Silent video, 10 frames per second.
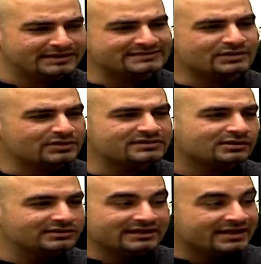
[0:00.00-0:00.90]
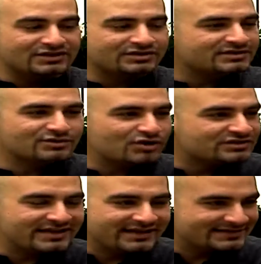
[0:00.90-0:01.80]
But isn't the question that the nation is
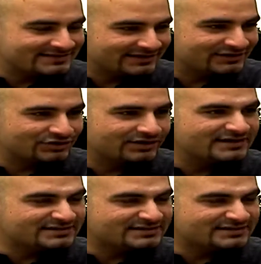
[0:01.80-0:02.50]
not saying it's sedition,